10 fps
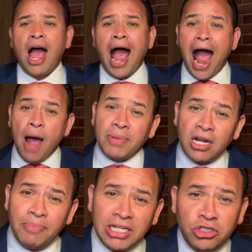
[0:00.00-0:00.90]
I'm going
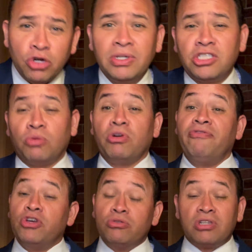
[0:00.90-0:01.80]
to be doing some
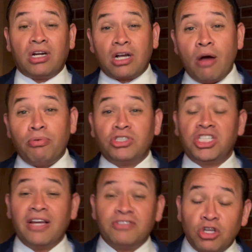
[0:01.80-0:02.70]
reviews on a couple
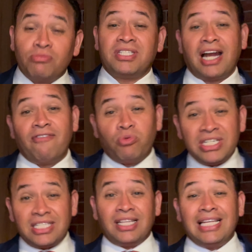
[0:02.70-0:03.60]
shave soaps that I've
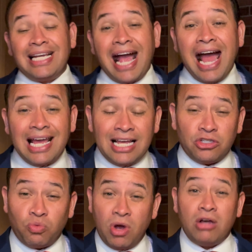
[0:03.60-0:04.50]
recently got
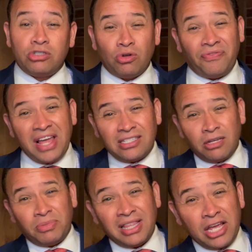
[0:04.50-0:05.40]
as well. So if that's
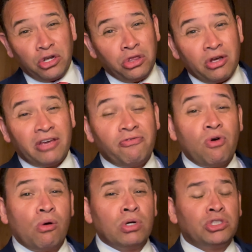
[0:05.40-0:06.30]
something that you're looking
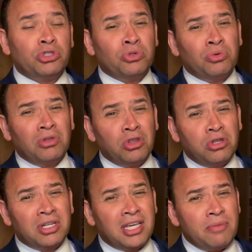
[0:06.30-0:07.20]
forward to,
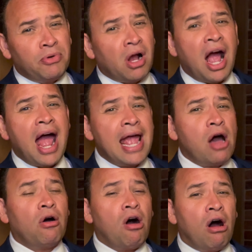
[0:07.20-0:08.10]
keep your eye
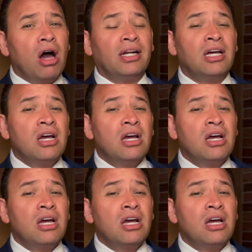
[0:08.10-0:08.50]
out on